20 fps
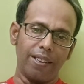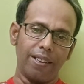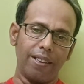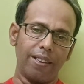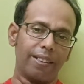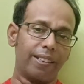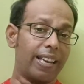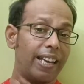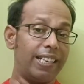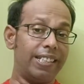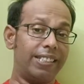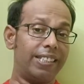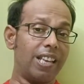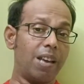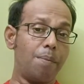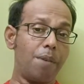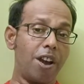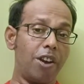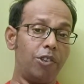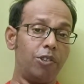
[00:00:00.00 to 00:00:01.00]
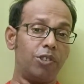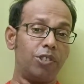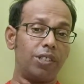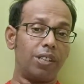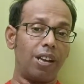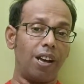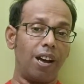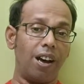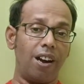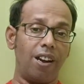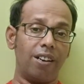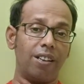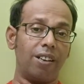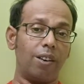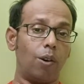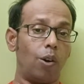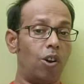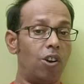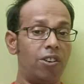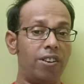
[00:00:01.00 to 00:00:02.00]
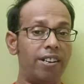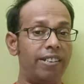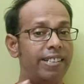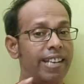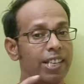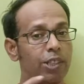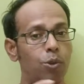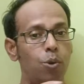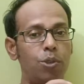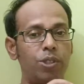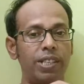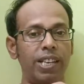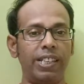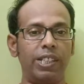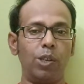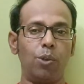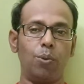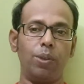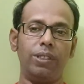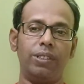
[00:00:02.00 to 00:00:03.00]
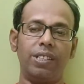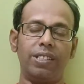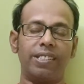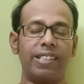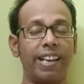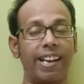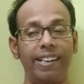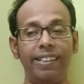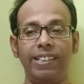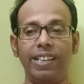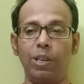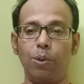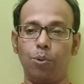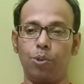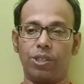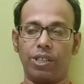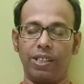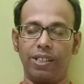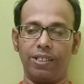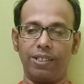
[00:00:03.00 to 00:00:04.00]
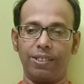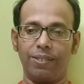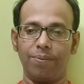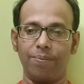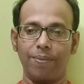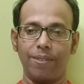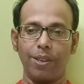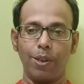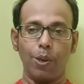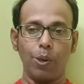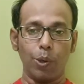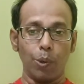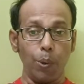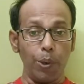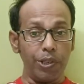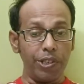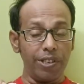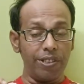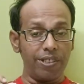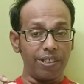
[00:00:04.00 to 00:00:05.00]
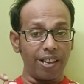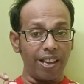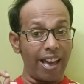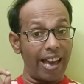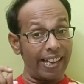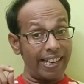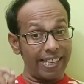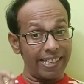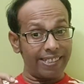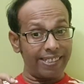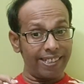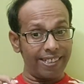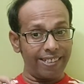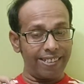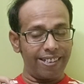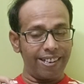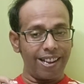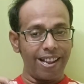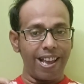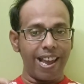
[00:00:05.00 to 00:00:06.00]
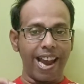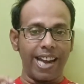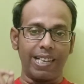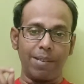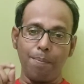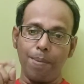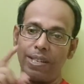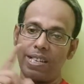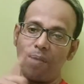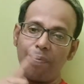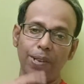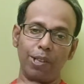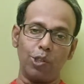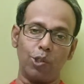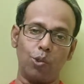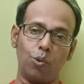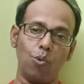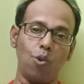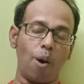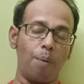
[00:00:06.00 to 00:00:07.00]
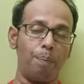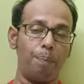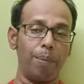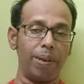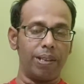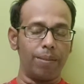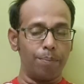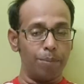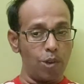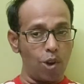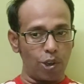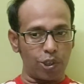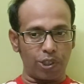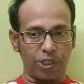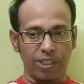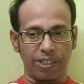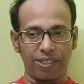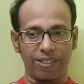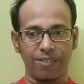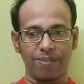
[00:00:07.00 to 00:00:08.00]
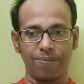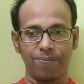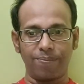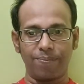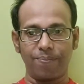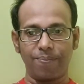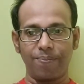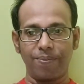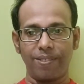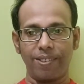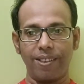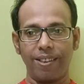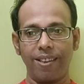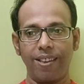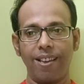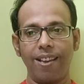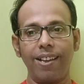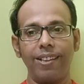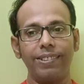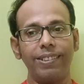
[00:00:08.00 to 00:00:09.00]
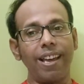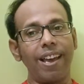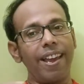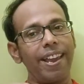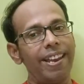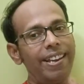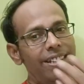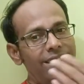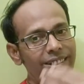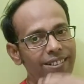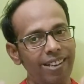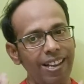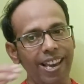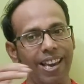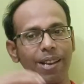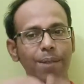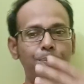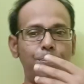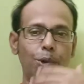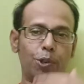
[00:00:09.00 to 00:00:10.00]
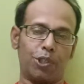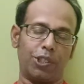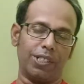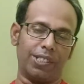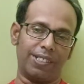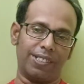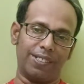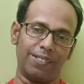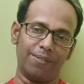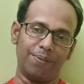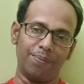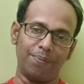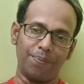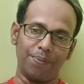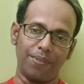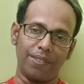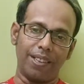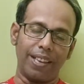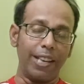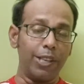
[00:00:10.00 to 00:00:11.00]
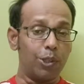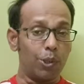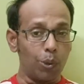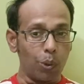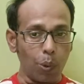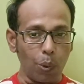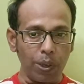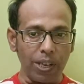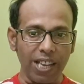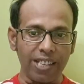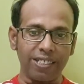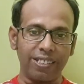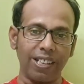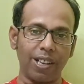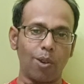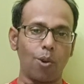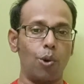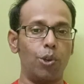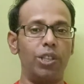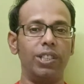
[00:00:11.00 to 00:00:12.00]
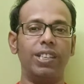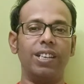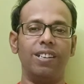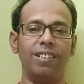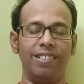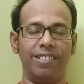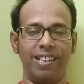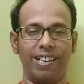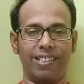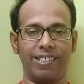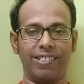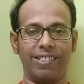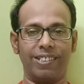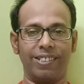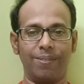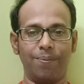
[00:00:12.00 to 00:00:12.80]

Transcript: calcium ions are already associated with the secondary oocyte, which is arrested at metaphase 2 of meiosis. The entire process is known as the cortical reaction,